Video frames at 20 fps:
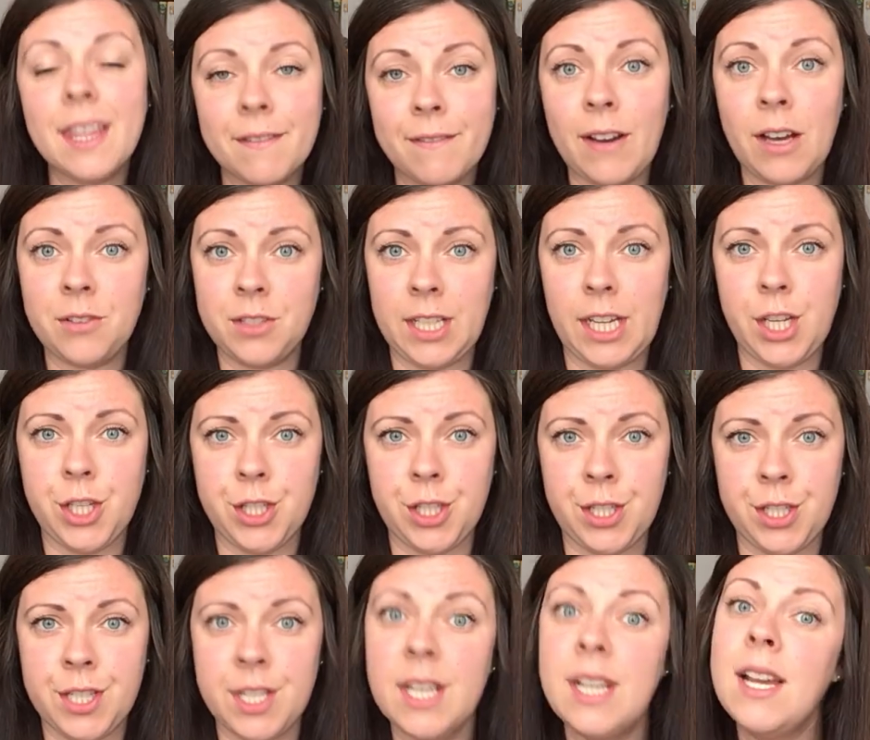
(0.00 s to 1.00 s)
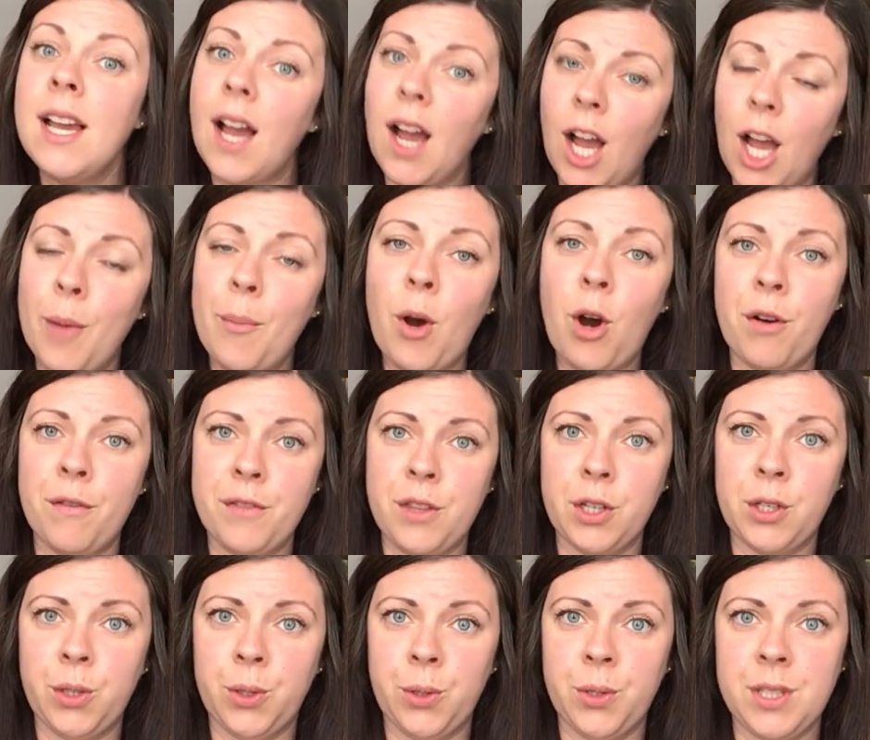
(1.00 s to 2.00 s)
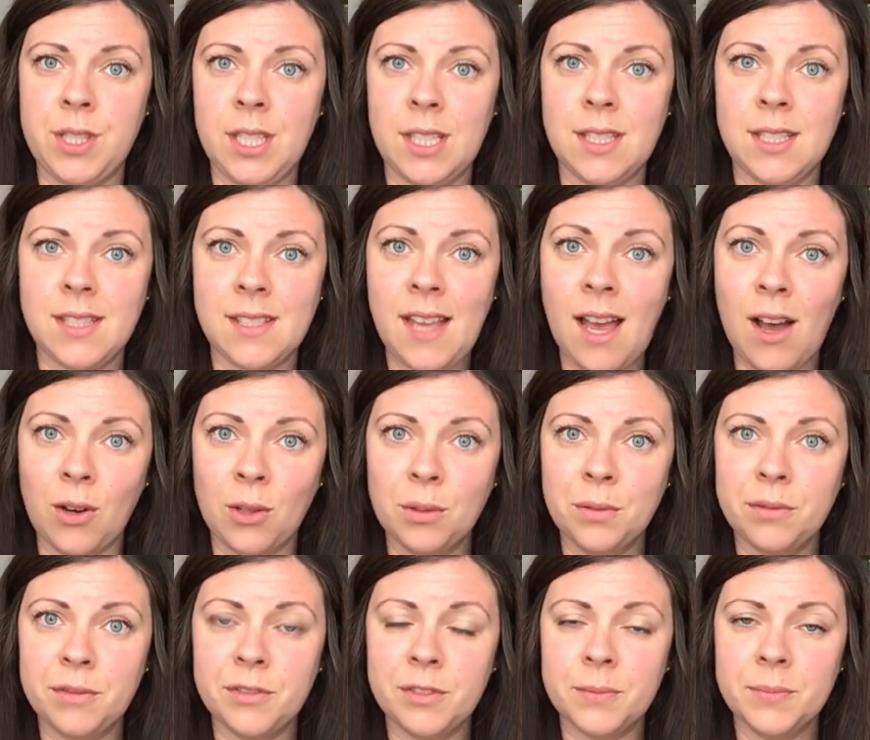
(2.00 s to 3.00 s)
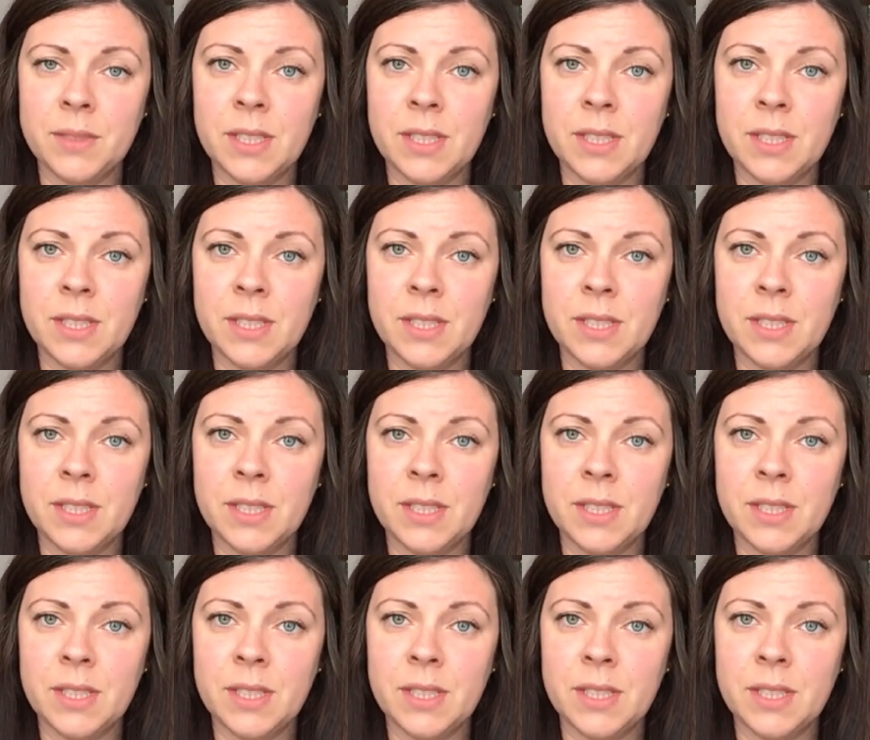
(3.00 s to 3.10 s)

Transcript: the foundations of the course itself.